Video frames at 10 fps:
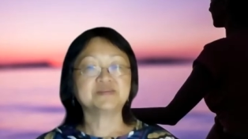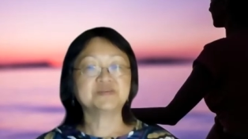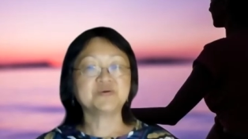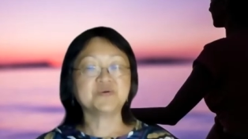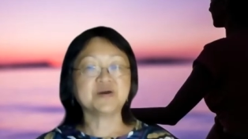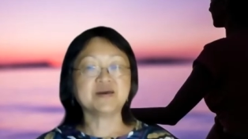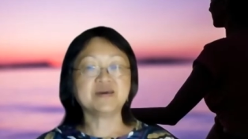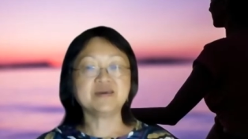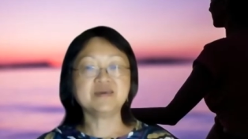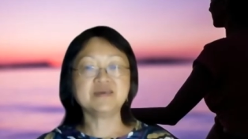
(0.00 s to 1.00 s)
So
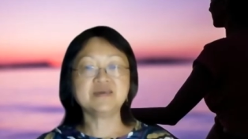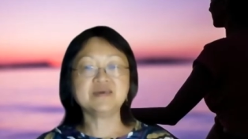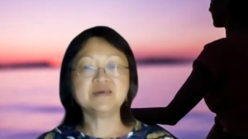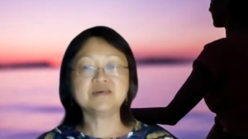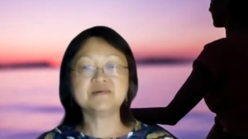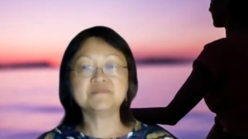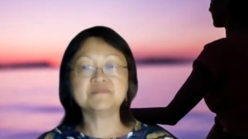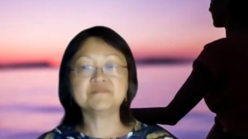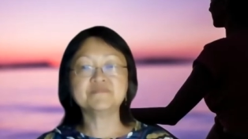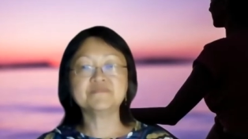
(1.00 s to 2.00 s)
I
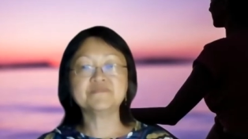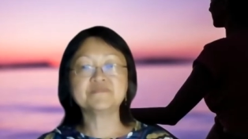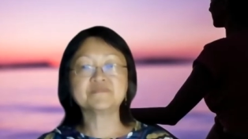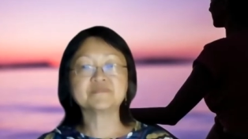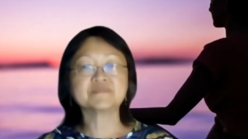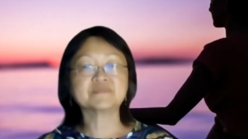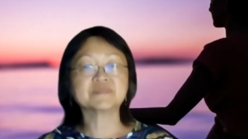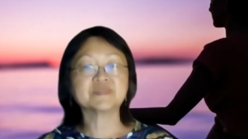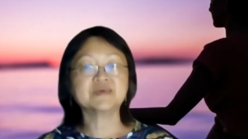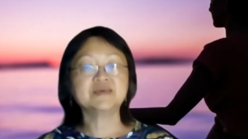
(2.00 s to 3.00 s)
am,
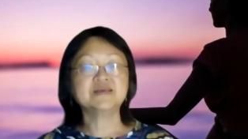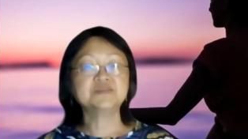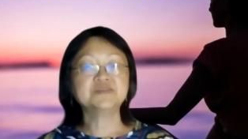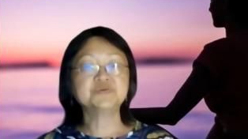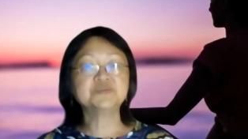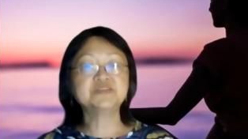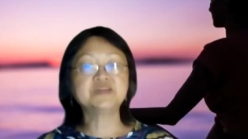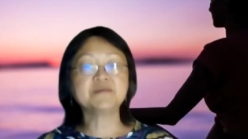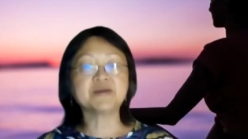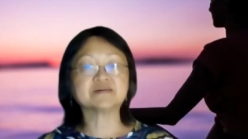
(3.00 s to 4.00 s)
so
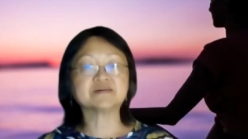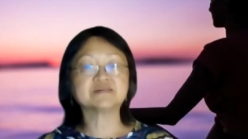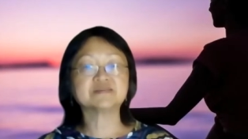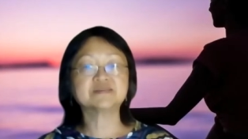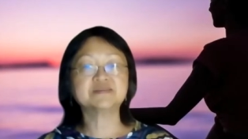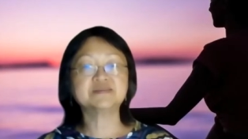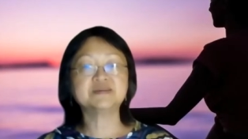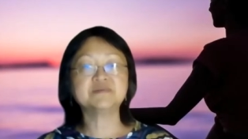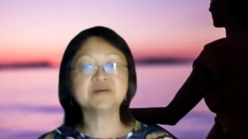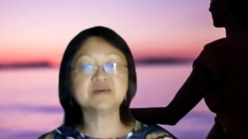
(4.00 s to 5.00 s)
stomach.
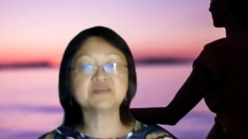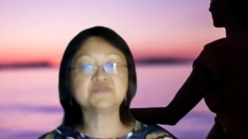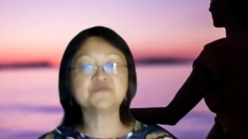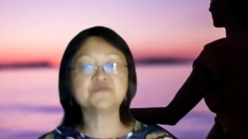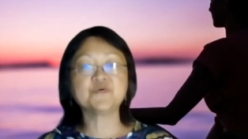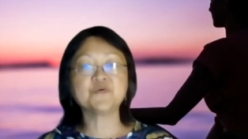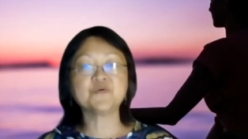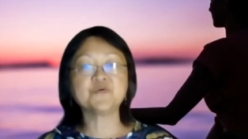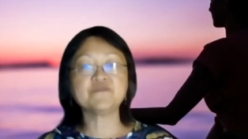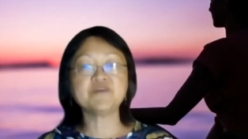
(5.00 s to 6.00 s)
Stomach is
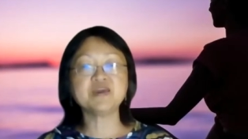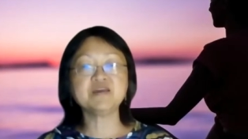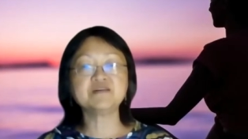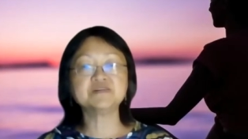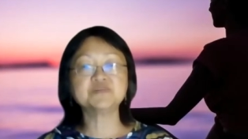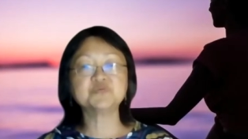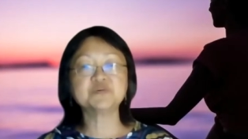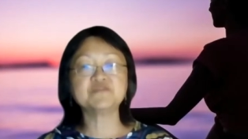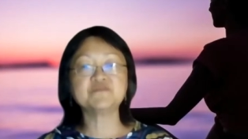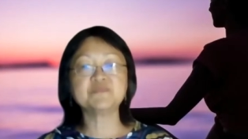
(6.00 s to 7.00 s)
4 fingers
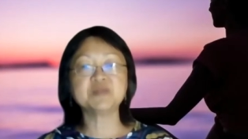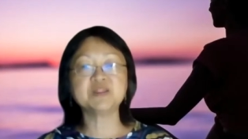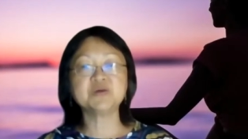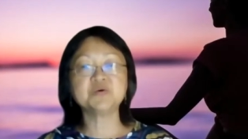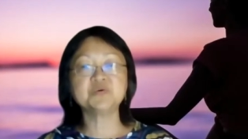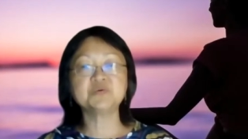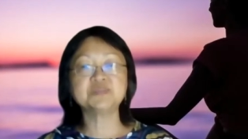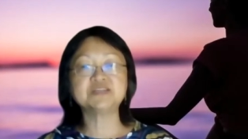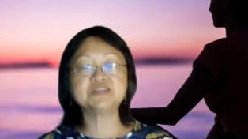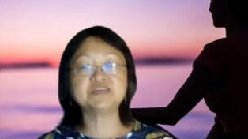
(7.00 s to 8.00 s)
width below
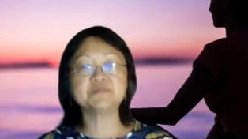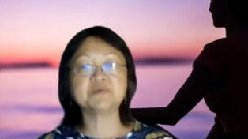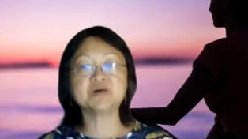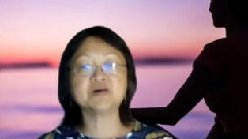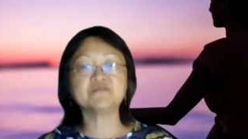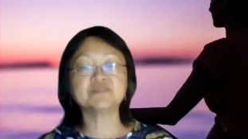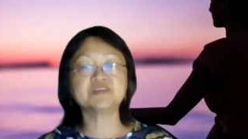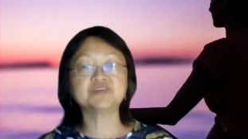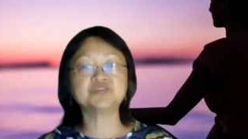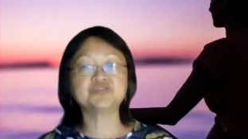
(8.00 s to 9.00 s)
the tip of
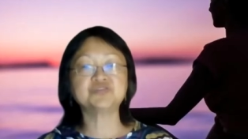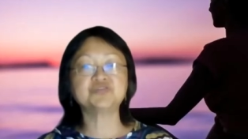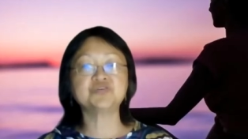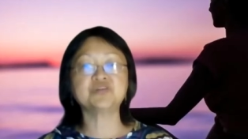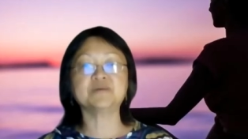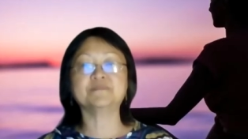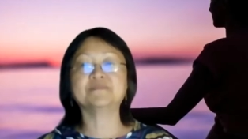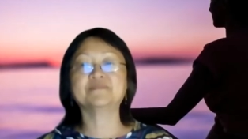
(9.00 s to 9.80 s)
the sternum.